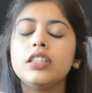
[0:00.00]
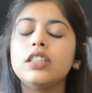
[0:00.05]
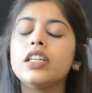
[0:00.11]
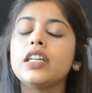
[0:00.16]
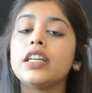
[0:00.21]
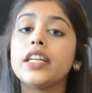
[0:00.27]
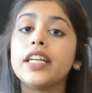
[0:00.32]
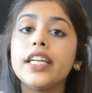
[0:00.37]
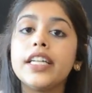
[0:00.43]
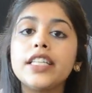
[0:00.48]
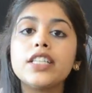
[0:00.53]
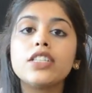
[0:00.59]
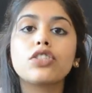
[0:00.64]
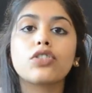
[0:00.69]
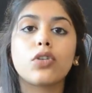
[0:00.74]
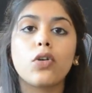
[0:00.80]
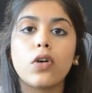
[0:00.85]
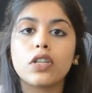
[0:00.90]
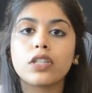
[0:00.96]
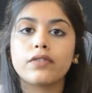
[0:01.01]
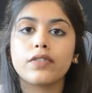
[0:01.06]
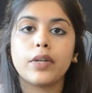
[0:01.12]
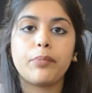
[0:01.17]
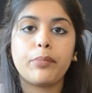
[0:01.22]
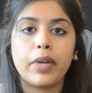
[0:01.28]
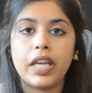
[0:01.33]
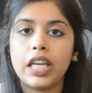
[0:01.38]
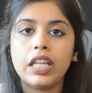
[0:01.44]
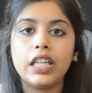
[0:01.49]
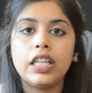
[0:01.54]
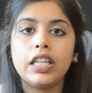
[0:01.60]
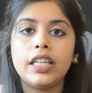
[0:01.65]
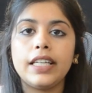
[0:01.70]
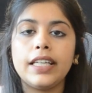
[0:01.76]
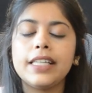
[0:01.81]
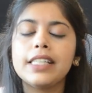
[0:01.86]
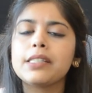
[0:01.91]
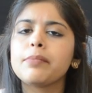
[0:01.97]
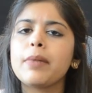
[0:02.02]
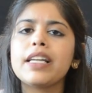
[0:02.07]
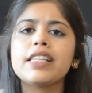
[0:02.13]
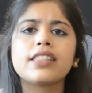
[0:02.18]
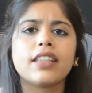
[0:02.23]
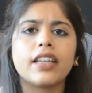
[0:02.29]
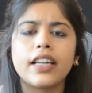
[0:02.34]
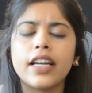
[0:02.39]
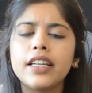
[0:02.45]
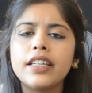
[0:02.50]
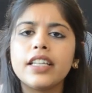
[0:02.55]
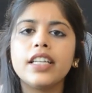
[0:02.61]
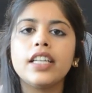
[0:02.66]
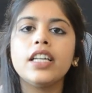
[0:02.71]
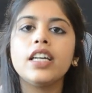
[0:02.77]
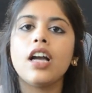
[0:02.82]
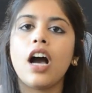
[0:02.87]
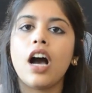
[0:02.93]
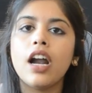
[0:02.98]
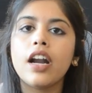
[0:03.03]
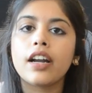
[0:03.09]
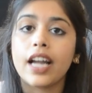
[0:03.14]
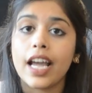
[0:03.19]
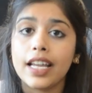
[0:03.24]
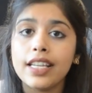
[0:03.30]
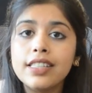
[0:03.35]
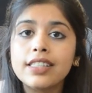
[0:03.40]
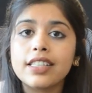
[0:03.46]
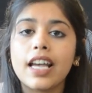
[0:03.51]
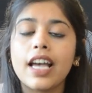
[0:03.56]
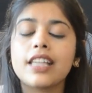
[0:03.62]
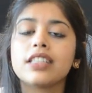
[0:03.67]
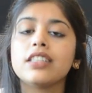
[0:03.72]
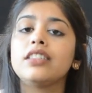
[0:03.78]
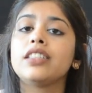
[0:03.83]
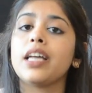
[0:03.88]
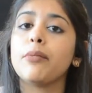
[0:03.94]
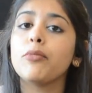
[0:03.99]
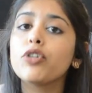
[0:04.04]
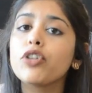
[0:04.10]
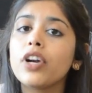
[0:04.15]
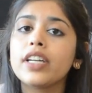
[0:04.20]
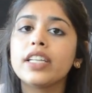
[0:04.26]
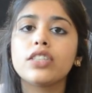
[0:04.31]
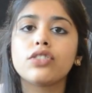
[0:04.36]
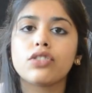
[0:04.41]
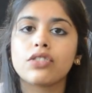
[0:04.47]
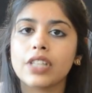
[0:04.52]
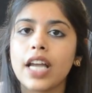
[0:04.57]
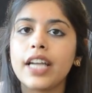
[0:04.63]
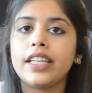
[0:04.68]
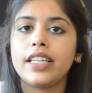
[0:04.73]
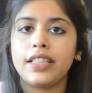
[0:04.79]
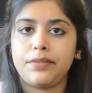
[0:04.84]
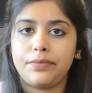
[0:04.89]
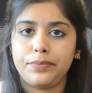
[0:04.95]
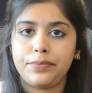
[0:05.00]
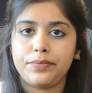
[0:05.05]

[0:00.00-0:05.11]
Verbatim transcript: the greatest cost we are paying is by surrendering our rights as a democratic society.